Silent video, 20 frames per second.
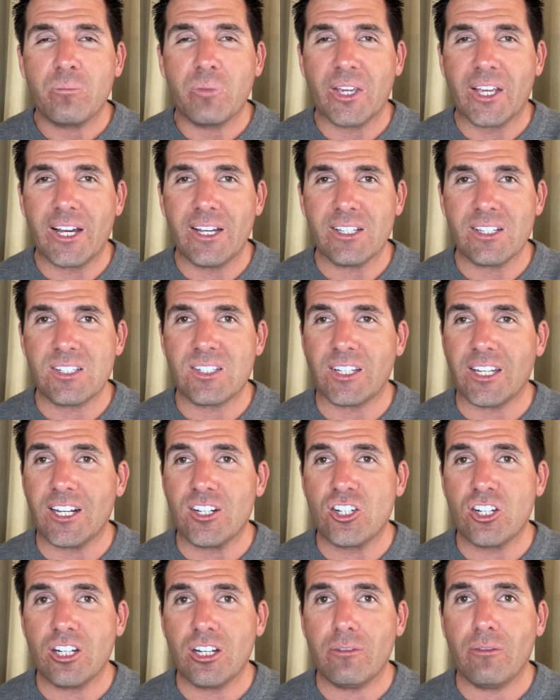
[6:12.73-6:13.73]
because
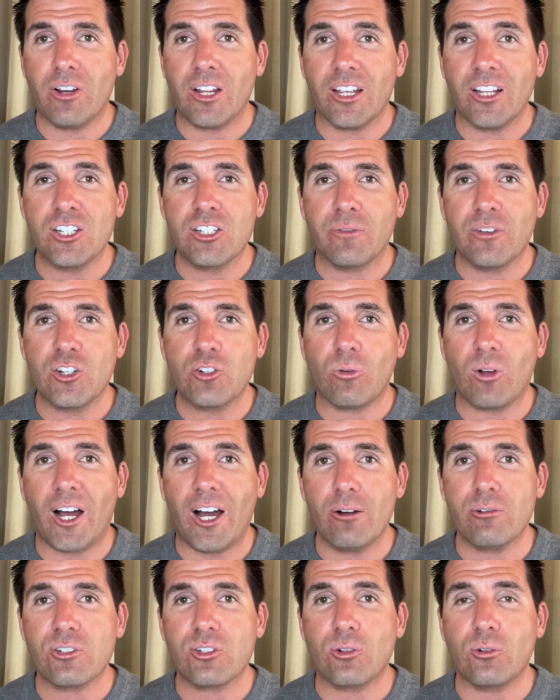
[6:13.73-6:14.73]
each individual
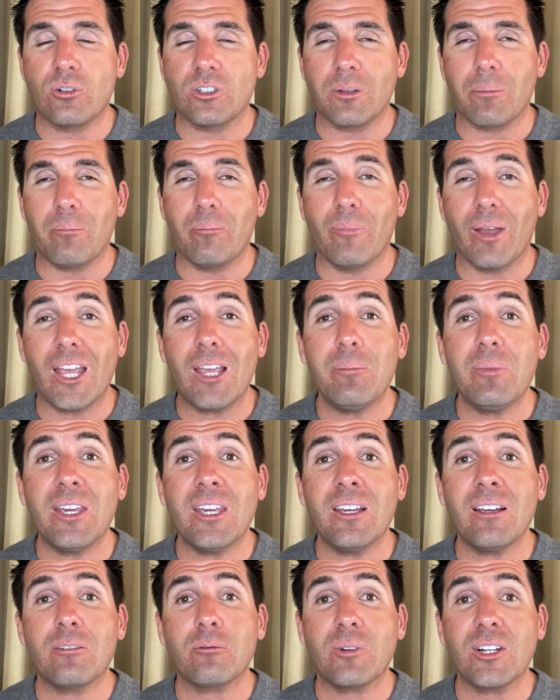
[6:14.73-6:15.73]
household may
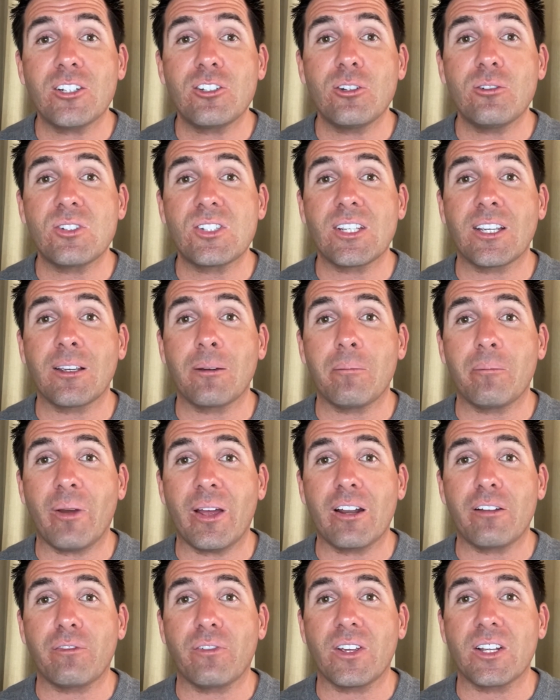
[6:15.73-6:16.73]
be reducing
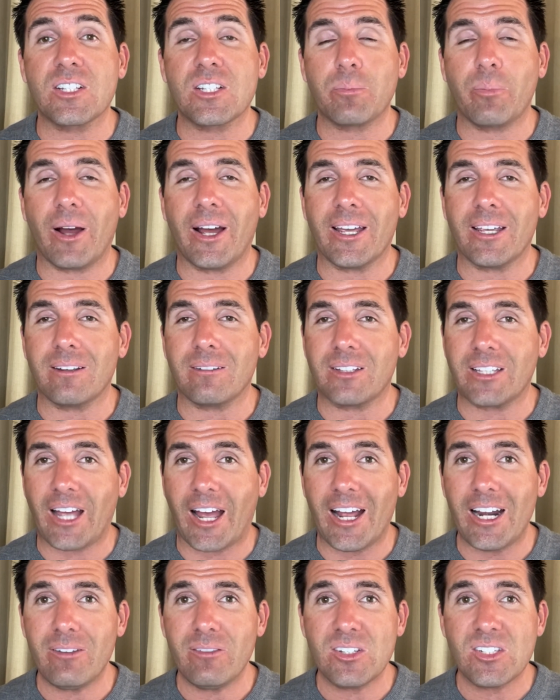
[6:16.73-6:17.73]
benefits by
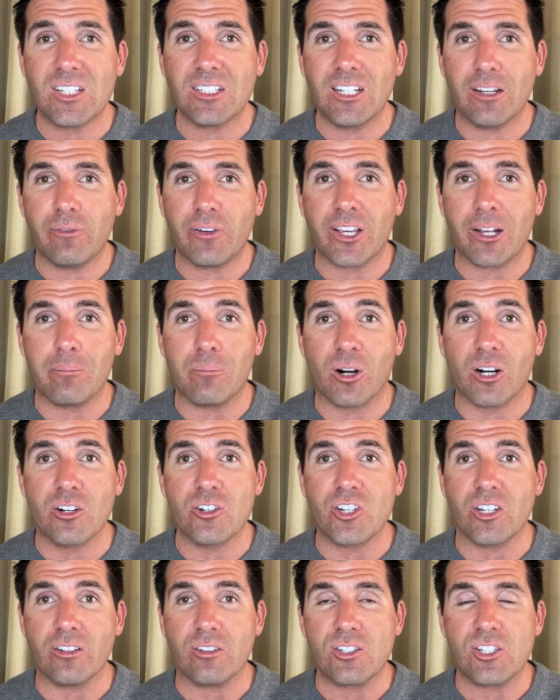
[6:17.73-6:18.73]
kind of a significant margin.